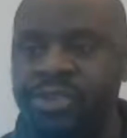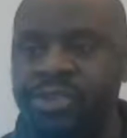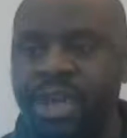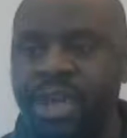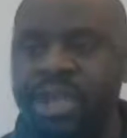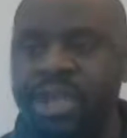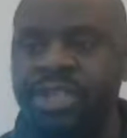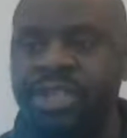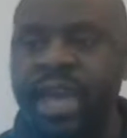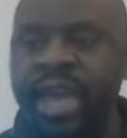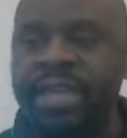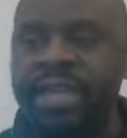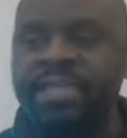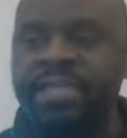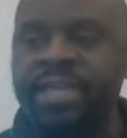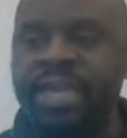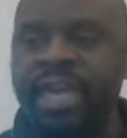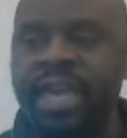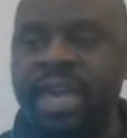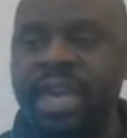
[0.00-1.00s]
Such
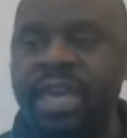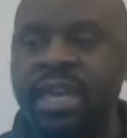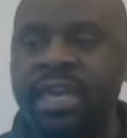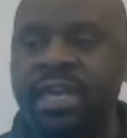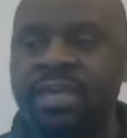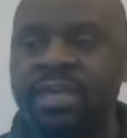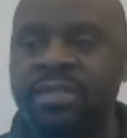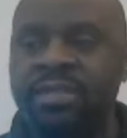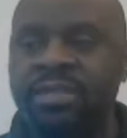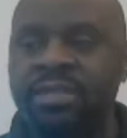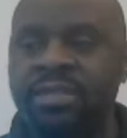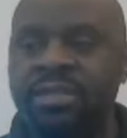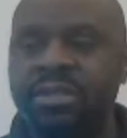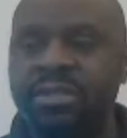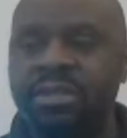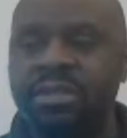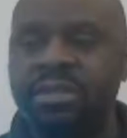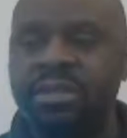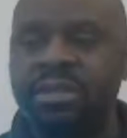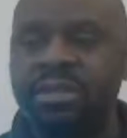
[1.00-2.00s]
as
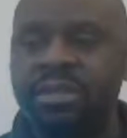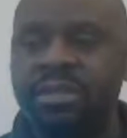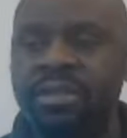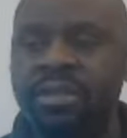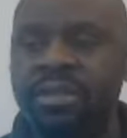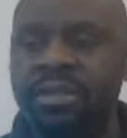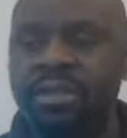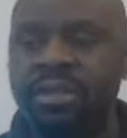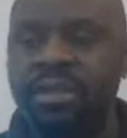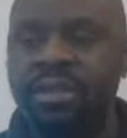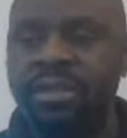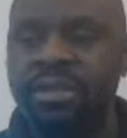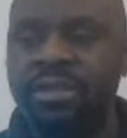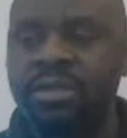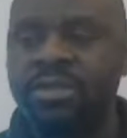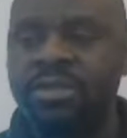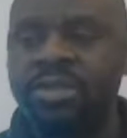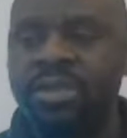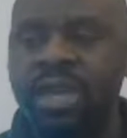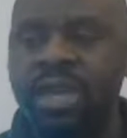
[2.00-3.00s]
King's
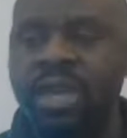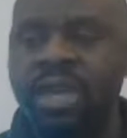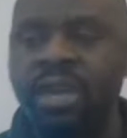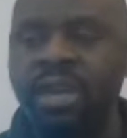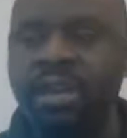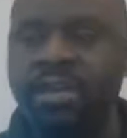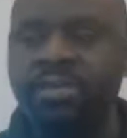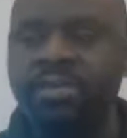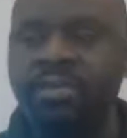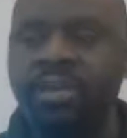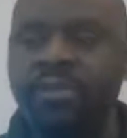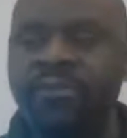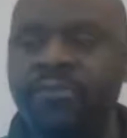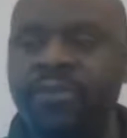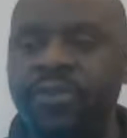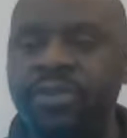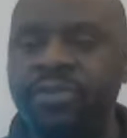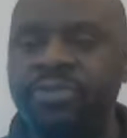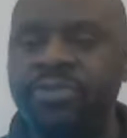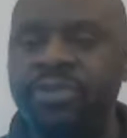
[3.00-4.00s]
senior's
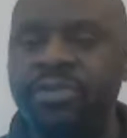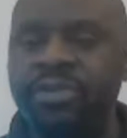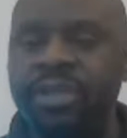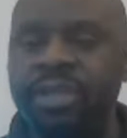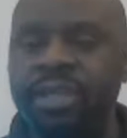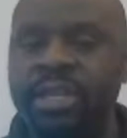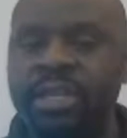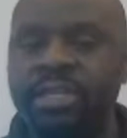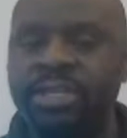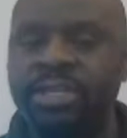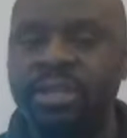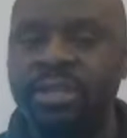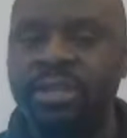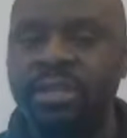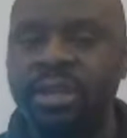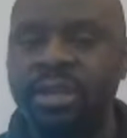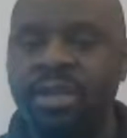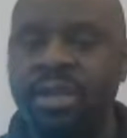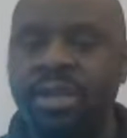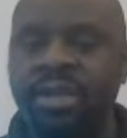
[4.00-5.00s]
refusal to
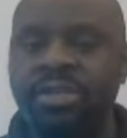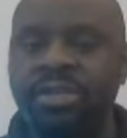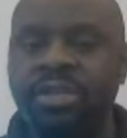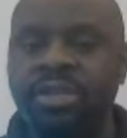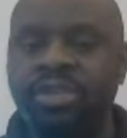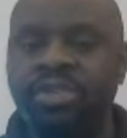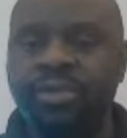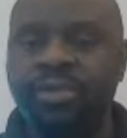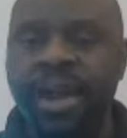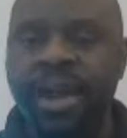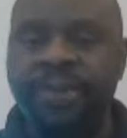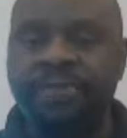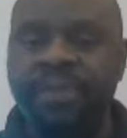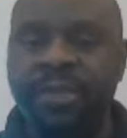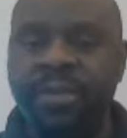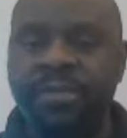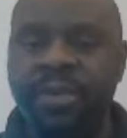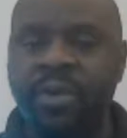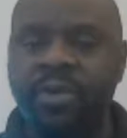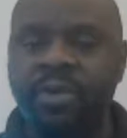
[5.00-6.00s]
listen to
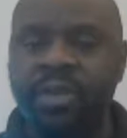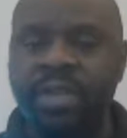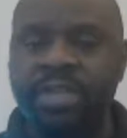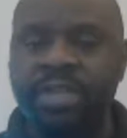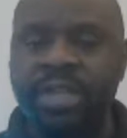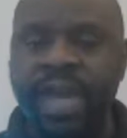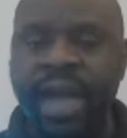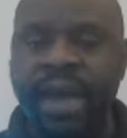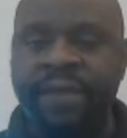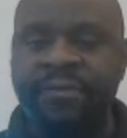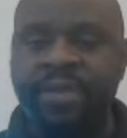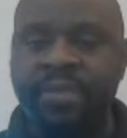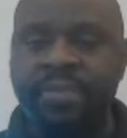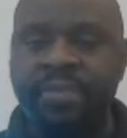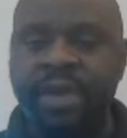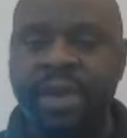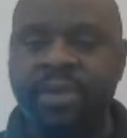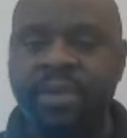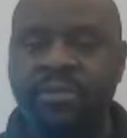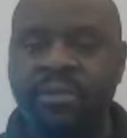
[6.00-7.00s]
traffic police after
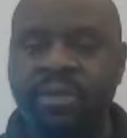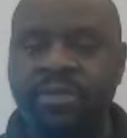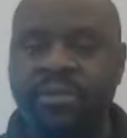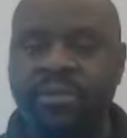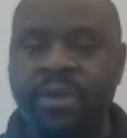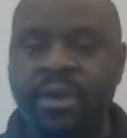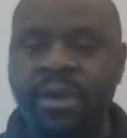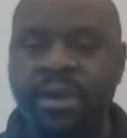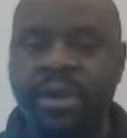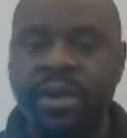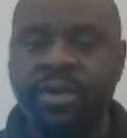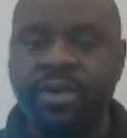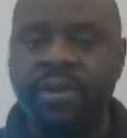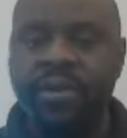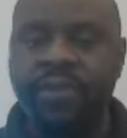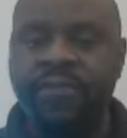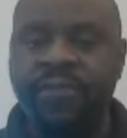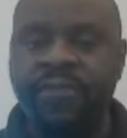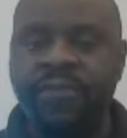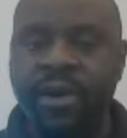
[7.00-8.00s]
being
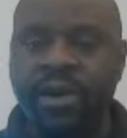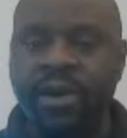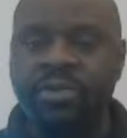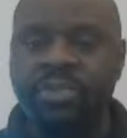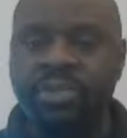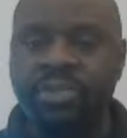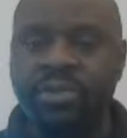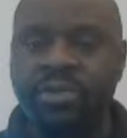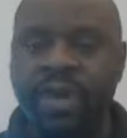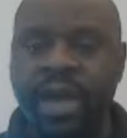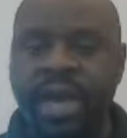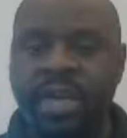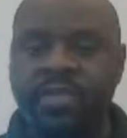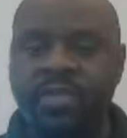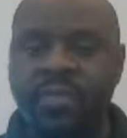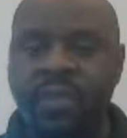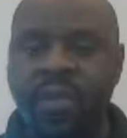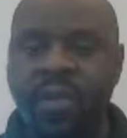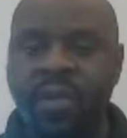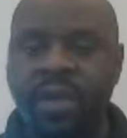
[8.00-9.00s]
referred to
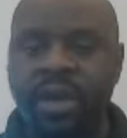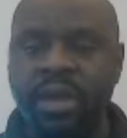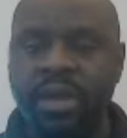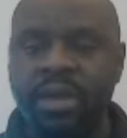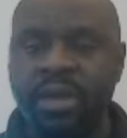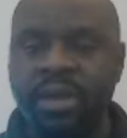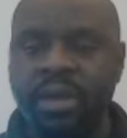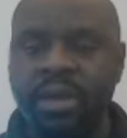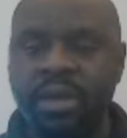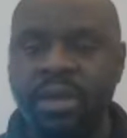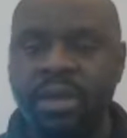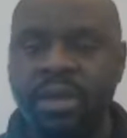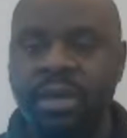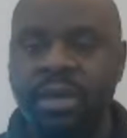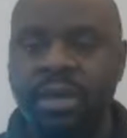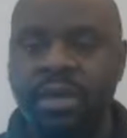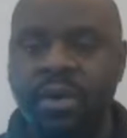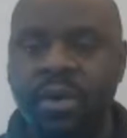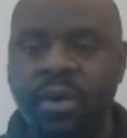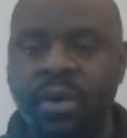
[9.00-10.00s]
as boy,
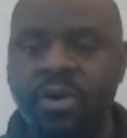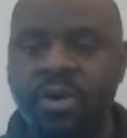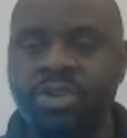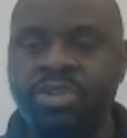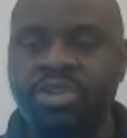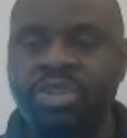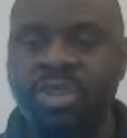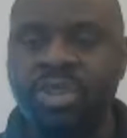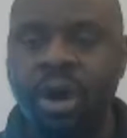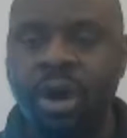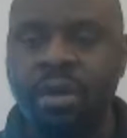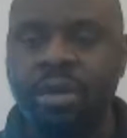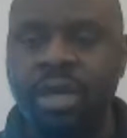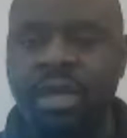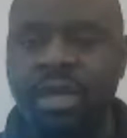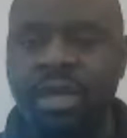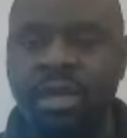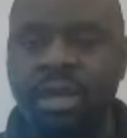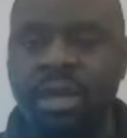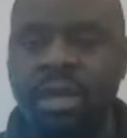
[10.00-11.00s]
or
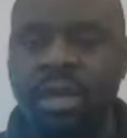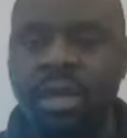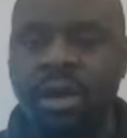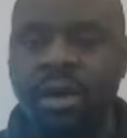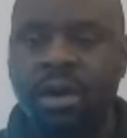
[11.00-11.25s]
stalking